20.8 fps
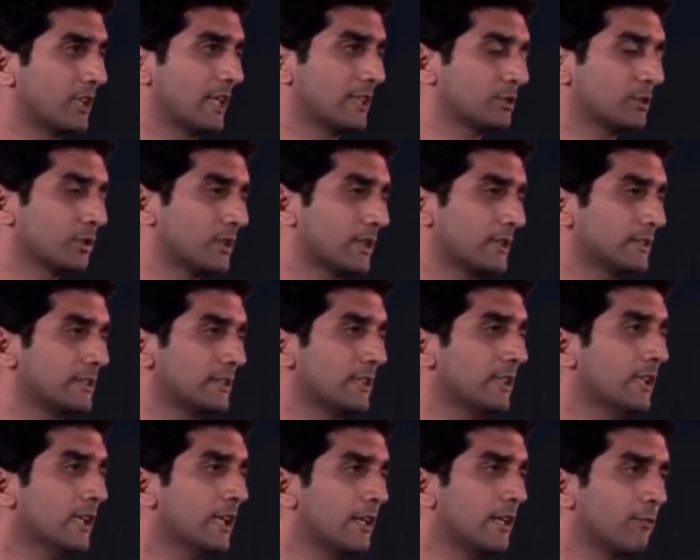As you can
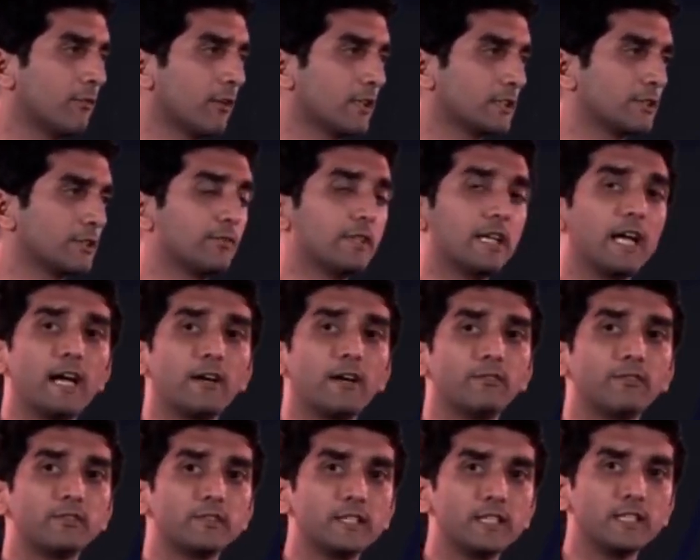see, first we
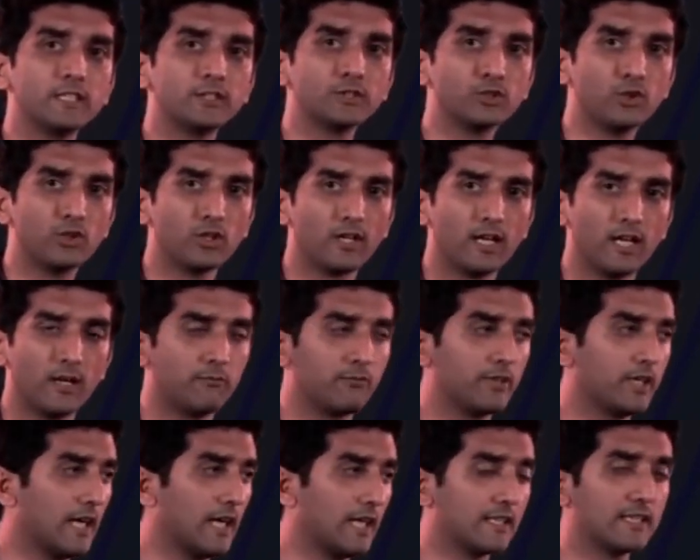have the histogram.
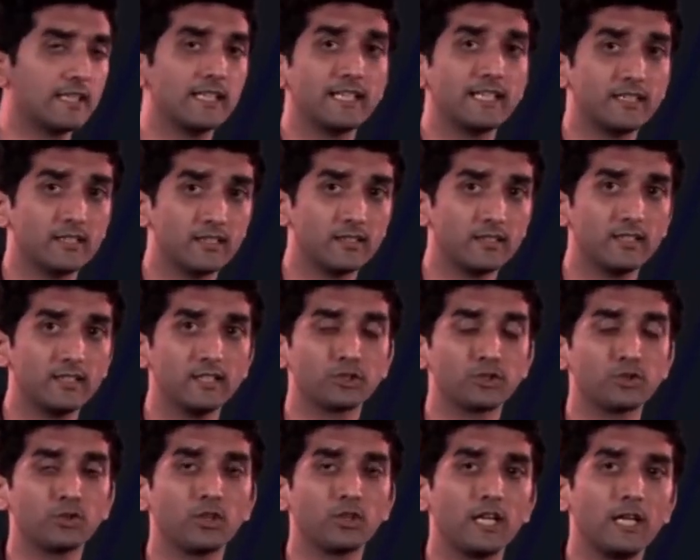We had created the
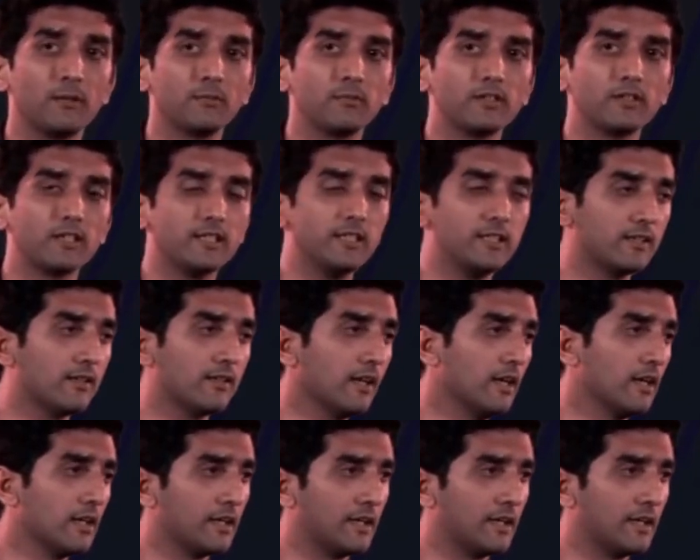histogram earlier.